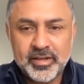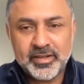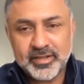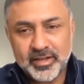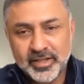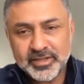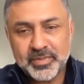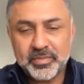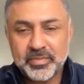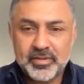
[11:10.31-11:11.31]
at least than us
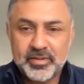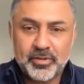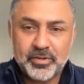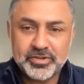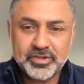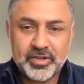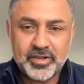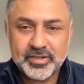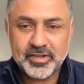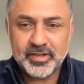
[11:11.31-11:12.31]
people, the older generation.